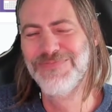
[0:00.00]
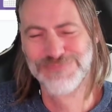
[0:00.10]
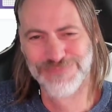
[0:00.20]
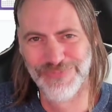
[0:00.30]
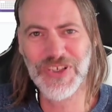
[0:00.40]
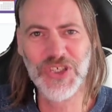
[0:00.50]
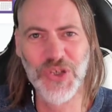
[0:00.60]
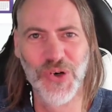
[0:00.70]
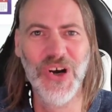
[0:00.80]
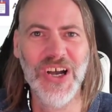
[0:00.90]
for
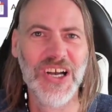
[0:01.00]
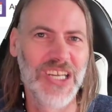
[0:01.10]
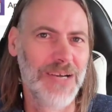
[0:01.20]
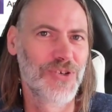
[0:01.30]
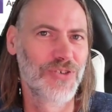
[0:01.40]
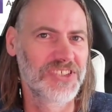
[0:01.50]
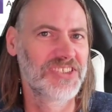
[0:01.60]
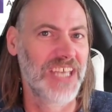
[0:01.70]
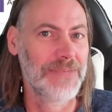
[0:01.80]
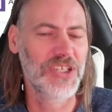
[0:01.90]
sure come across the
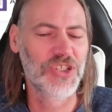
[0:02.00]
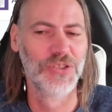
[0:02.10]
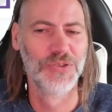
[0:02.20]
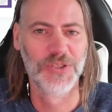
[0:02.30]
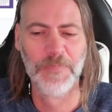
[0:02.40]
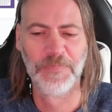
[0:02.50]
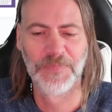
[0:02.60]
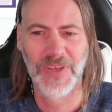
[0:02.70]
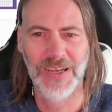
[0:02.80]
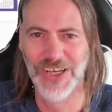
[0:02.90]
same issues.
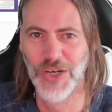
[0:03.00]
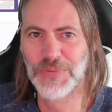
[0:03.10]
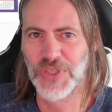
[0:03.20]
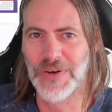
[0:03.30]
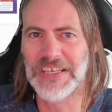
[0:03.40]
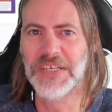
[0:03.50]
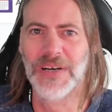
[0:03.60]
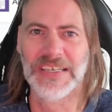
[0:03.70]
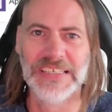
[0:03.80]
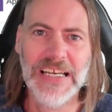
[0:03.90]
I hope so
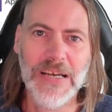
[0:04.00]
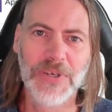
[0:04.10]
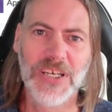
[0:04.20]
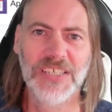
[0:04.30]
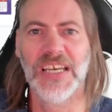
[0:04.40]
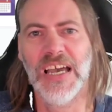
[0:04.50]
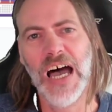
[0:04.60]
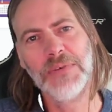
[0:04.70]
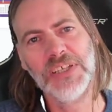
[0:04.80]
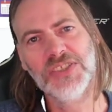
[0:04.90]
anyway, because
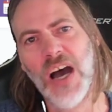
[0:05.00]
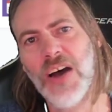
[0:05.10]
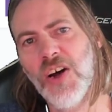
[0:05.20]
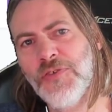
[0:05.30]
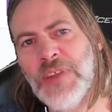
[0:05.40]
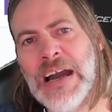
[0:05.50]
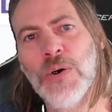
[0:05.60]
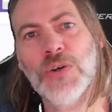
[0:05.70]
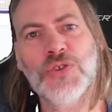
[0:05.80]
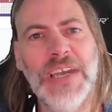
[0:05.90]
I'm going to start off
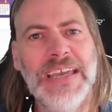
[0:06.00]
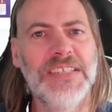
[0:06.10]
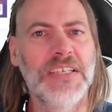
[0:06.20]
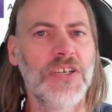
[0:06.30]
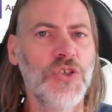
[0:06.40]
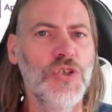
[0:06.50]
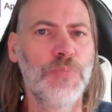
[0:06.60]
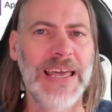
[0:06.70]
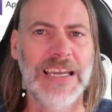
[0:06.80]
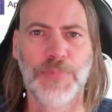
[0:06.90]
now creating a new
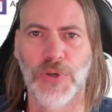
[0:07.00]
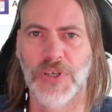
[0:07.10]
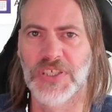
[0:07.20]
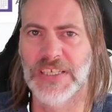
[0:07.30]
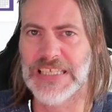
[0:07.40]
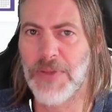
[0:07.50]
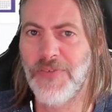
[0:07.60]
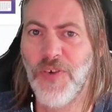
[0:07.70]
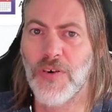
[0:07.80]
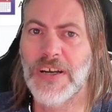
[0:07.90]
blank project. And
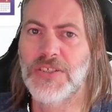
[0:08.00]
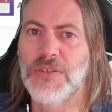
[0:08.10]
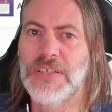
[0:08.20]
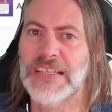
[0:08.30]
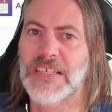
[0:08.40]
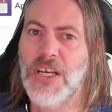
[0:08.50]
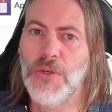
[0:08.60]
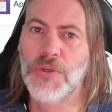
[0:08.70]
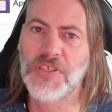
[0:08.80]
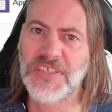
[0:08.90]
before I do that,
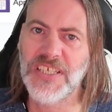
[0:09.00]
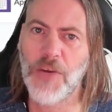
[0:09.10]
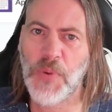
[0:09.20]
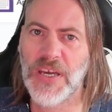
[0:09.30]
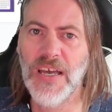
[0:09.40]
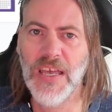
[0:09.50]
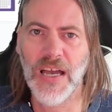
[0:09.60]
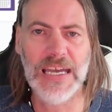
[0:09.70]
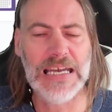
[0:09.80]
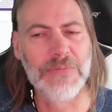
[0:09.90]
you can see up here,
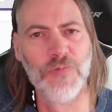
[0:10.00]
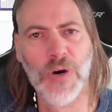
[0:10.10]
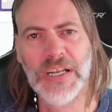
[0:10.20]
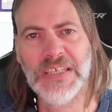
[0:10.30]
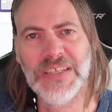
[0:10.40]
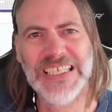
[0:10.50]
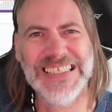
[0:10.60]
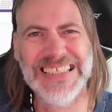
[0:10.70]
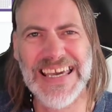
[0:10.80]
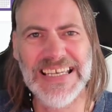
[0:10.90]
I am running the
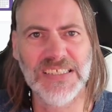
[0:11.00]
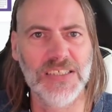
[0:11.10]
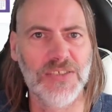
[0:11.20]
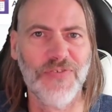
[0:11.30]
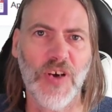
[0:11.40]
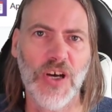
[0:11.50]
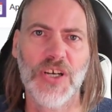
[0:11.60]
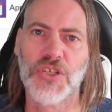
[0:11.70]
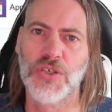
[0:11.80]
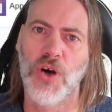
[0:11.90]
latest
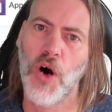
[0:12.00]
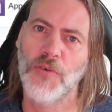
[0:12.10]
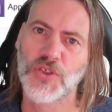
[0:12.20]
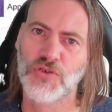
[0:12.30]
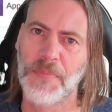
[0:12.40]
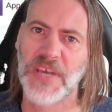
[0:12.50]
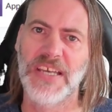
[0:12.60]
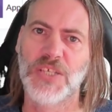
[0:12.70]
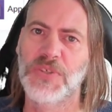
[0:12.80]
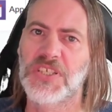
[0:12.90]
version of
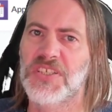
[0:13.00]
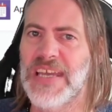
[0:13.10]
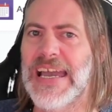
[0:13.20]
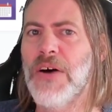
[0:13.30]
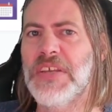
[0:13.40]
Scriptcase, which is now the